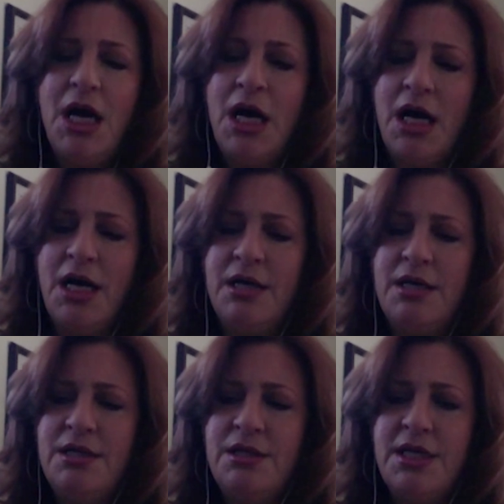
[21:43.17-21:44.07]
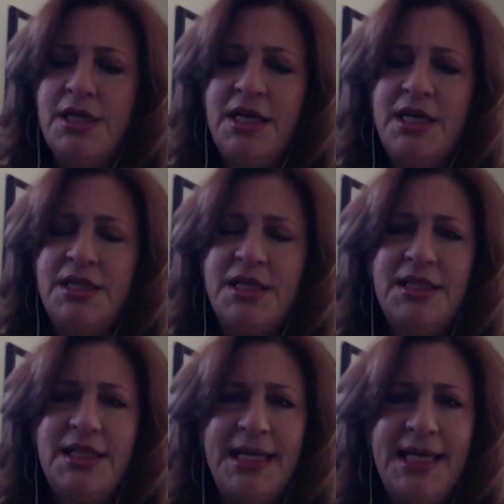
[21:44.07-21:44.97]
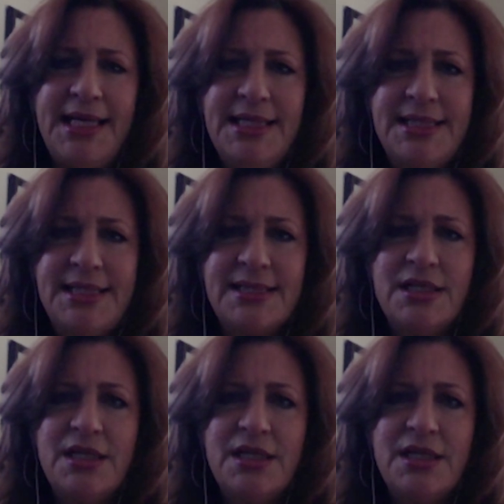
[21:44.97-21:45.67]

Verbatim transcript: The leads,